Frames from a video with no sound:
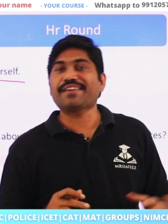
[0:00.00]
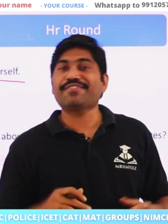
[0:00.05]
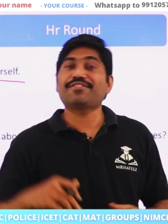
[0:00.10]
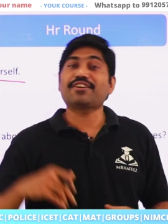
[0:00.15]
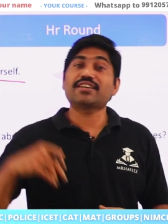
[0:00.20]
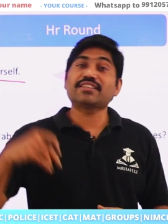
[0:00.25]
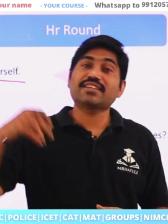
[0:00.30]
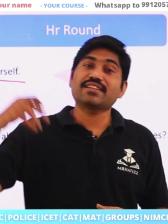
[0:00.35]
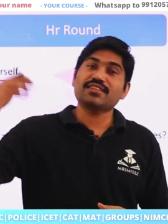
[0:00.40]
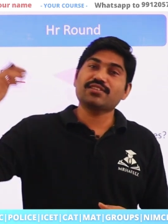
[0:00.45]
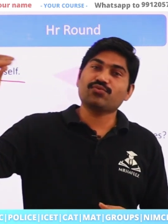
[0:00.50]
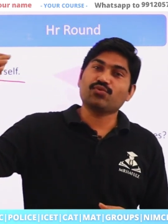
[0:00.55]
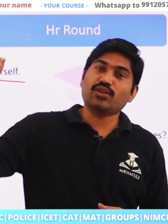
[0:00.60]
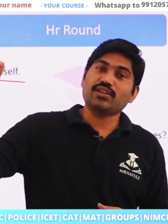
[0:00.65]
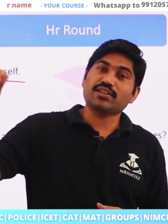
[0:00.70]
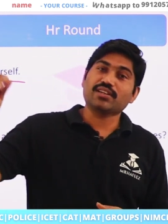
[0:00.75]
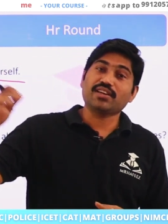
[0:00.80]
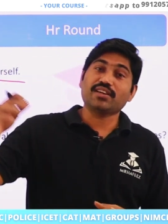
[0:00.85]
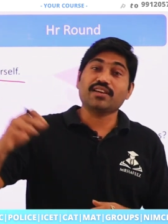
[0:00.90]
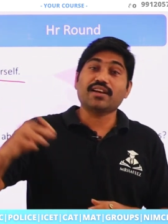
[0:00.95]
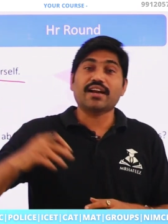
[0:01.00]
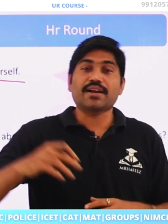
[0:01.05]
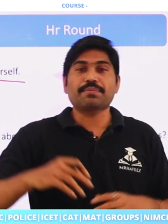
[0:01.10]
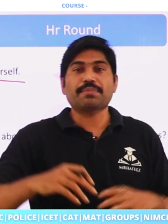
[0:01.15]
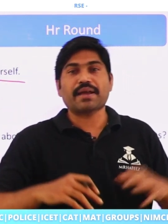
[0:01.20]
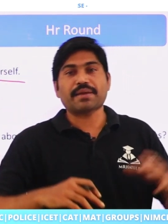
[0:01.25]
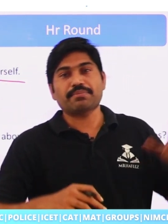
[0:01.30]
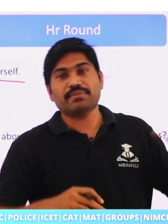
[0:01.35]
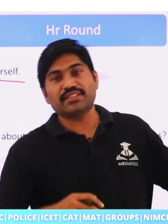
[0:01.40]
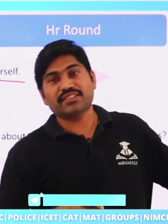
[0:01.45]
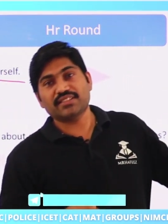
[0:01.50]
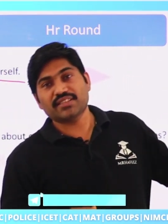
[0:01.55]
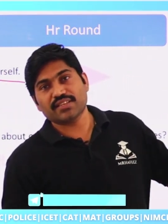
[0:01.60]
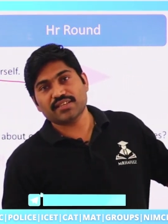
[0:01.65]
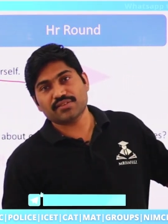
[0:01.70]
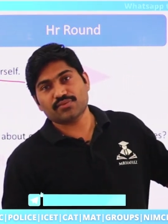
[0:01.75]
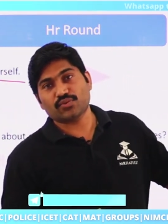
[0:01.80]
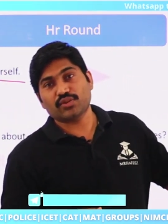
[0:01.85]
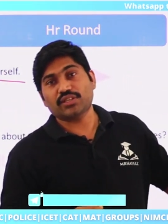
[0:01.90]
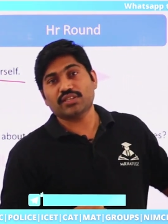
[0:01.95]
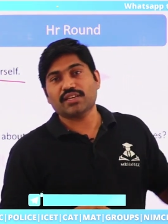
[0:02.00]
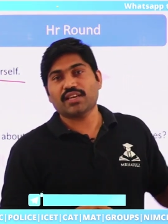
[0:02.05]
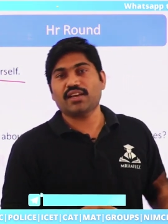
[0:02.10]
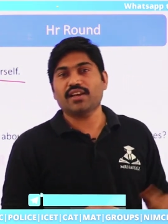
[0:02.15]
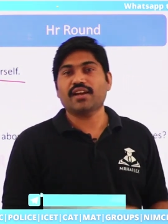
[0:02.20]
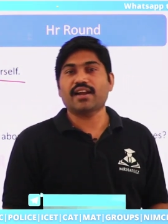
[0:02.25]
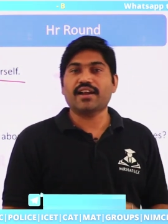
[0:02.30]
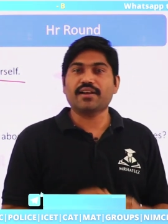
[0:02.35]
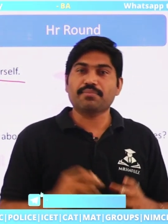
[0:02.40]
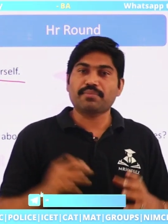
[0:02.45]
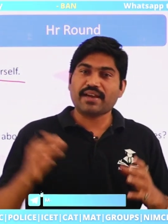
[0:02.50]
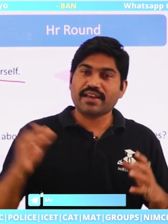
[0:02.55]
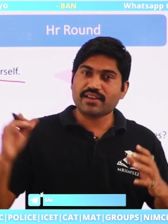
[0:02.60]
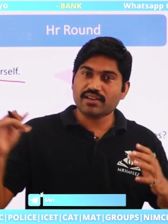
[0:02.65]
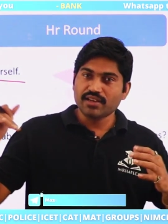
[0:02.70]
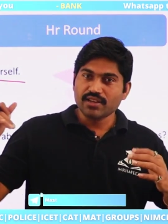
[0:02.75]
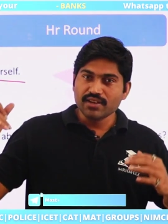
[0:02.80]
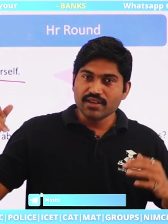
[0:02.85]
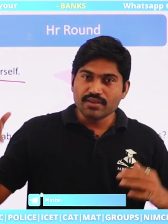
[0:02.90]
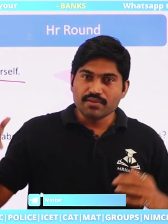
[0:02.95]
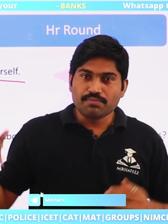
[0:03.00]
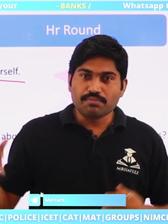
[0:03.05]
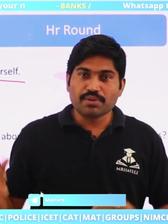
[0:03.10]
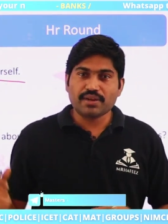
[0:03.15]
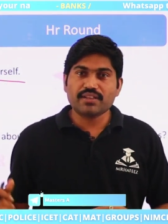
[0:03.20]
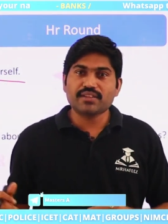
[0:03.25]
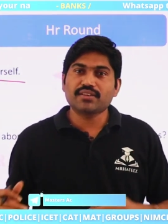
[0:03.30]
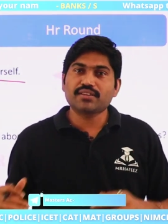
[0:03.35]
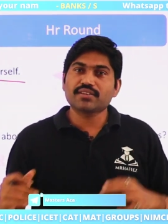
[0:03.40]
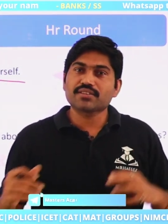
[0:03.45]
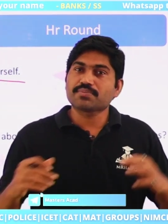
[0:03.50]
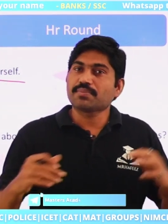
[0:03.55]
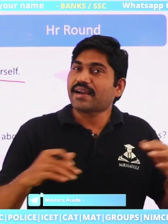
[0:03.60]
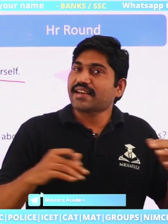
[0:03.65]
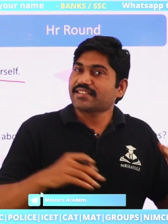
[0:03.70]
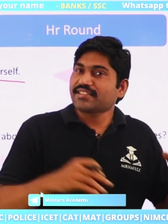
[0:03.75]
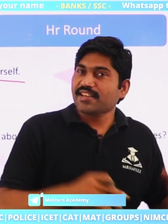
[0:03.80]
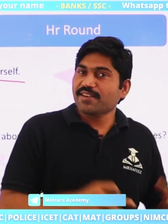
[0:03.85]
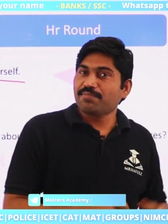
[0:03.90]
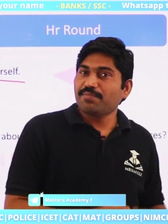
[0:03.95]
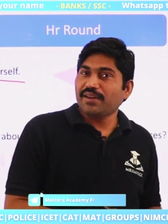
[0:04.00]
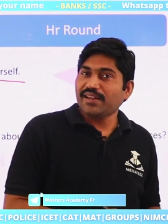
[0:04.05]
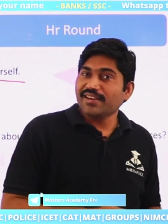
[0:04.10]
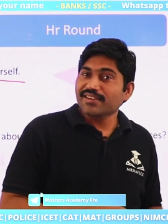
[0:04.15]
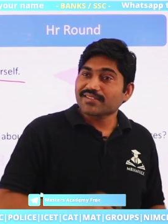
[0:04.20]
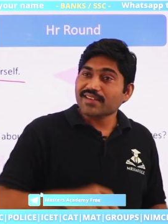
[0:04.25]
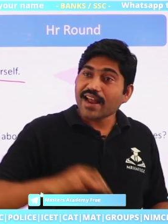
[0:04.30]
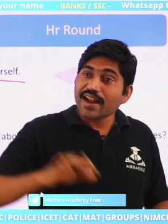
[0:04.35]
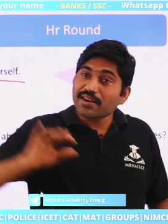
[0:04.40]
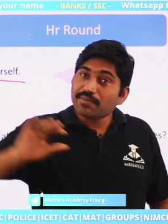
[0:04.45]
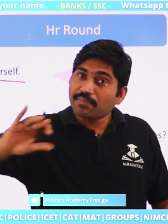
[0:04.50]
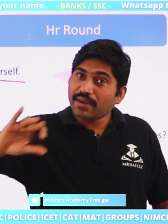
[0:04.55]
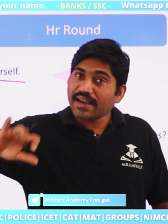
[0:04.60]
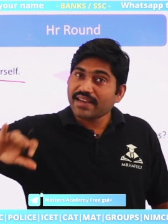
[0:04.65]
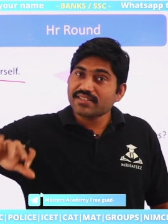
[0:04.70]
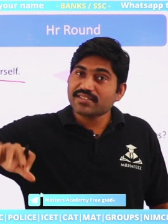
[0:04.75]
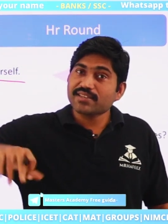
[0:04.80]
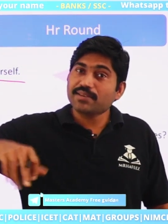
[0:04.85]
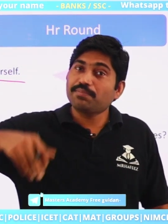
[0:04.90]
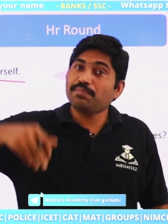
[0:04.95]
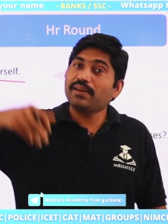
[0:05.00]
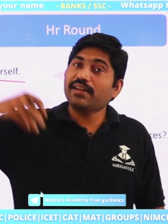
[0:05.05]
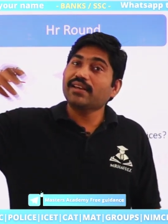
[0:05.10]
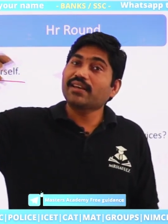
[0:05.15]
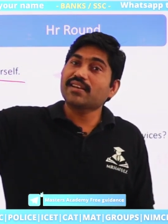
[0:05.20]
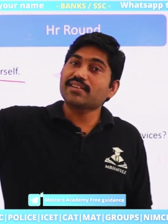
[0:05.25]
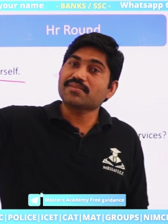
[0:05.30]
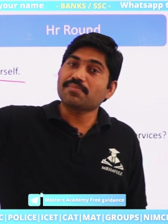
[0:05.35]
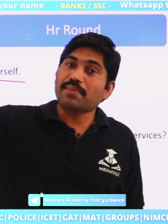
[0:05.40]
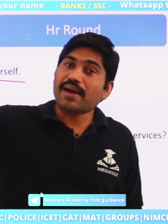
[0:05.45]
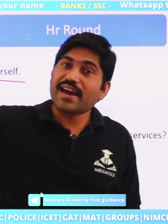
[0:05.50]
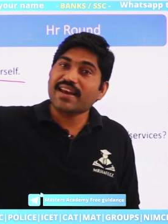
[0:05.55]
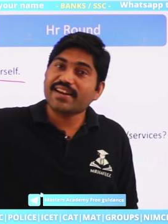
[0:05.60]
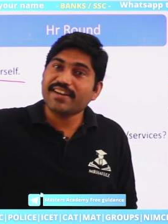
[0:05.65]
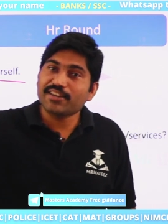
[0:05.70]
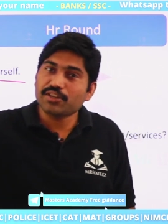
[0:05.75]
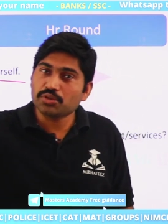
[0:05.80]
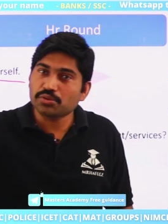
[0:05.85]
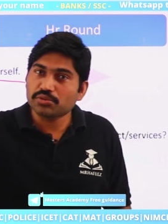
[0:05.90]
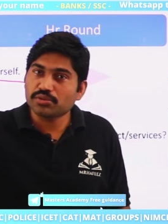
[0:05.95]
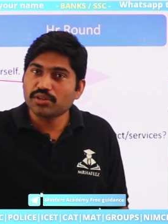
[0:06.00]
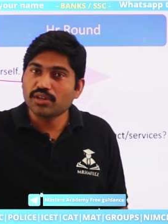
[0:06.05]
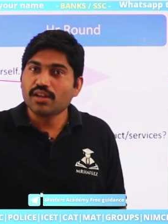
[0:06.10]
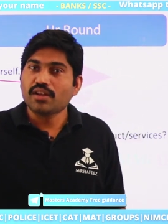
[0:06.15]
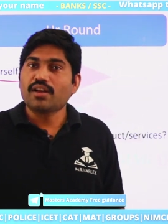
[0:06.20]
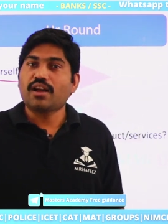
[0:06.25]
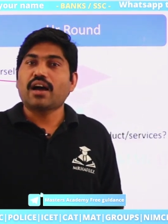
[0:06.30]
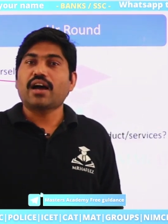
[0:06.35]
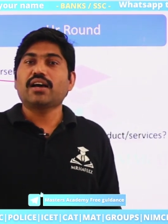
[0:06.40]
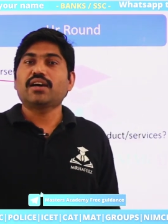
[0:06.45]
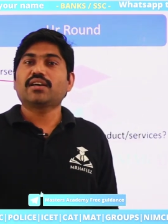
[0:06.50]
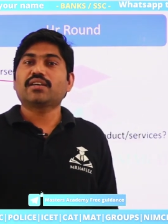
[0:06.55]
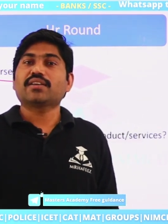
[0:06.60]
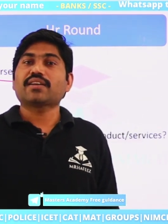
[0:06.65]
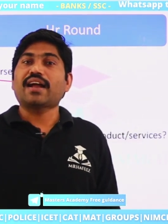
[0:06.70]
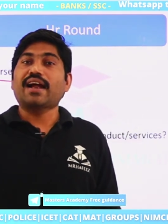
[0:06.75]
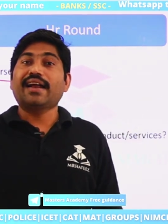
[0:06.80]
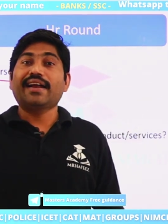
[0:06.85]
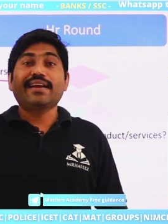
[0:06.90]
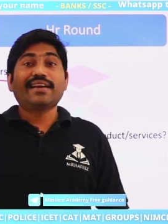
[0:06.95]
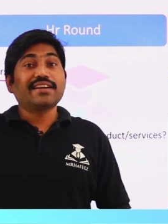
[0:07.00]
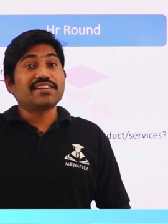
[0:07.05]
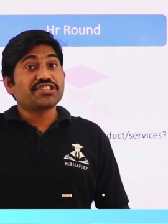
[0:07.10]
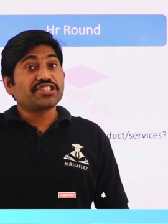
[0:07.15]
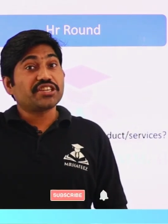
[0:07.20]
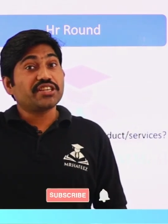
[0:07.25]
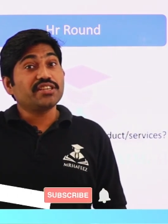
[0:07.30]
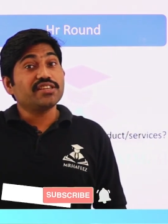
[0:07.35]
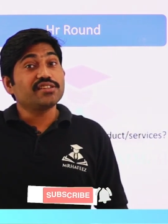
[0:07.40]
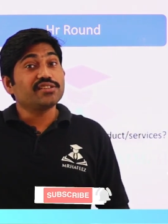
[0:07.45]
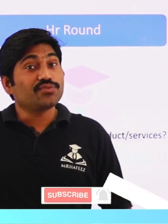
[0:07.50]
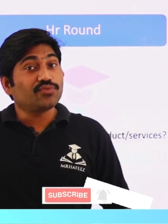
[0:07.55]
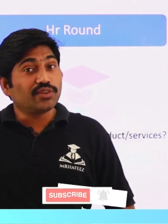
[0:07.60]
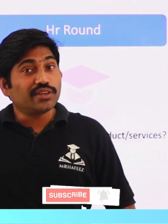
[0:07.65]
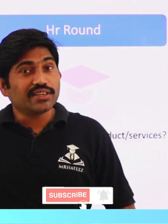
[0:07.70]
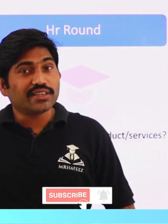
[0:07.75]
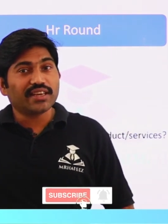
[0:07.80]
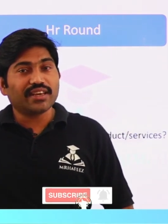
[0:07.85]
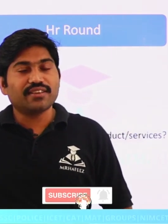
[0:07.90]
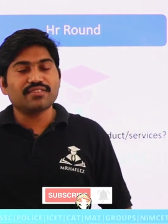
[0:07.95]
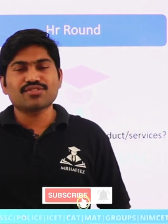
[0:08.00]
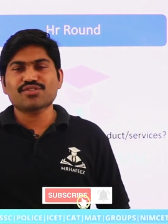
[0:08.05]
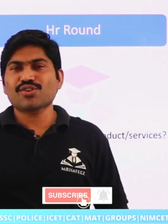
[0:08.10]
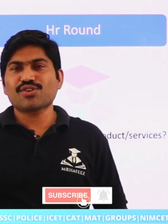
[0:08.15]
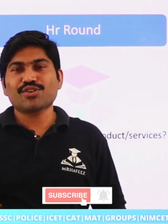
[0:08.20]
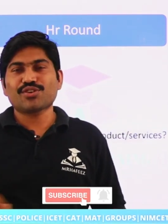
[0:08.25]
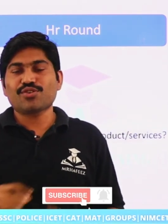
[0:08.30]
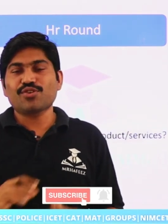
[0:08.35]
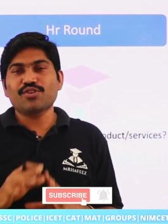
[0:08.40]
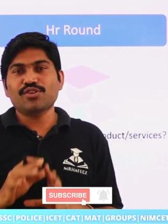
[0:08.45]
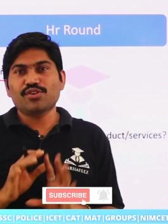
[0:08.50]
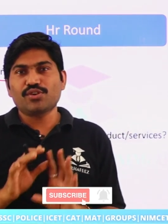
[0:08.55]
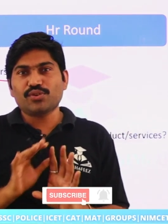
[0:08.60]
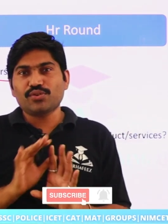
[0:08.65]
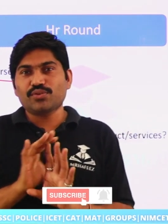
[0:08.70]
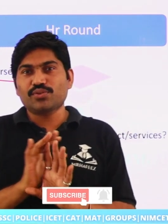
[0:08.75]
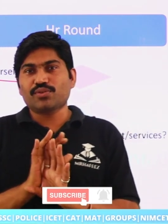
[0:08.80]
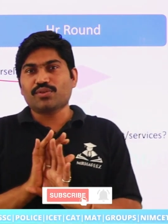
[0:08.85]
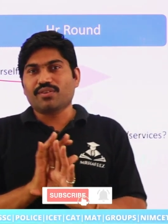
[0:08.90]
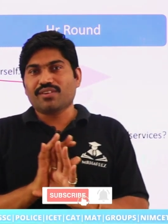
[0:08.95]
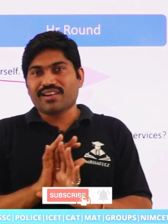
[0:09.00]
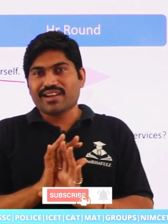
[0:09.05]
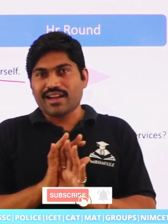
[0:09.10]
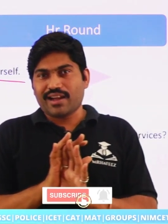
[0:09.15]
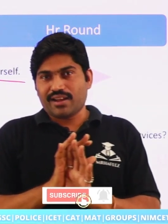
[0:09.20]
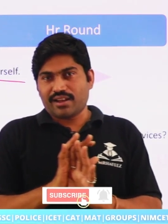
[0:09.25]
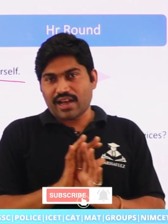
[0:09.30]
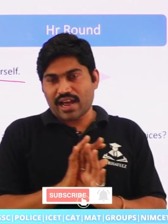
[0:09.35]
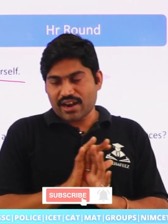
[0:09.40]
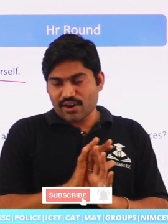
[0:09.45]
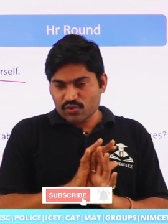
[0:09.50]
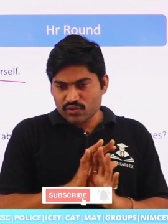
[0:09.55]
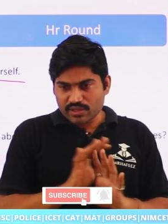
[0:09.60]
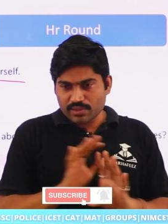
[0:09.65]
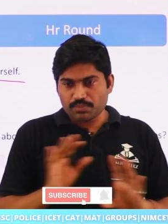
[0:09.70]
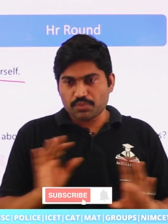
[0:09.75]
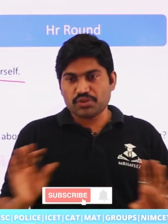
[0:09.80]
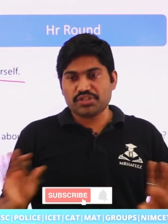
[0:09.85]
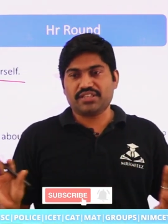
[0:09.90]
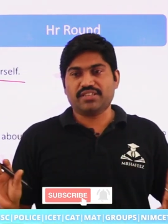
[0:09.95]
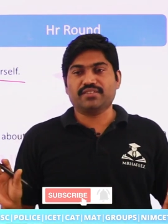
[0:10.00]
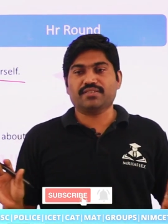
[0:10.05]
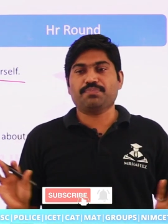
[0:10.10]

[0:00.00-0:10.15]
is working and my mother is working and my brothers, my siblings, and my sibling is married to her and she is working. So don't do around the bushes.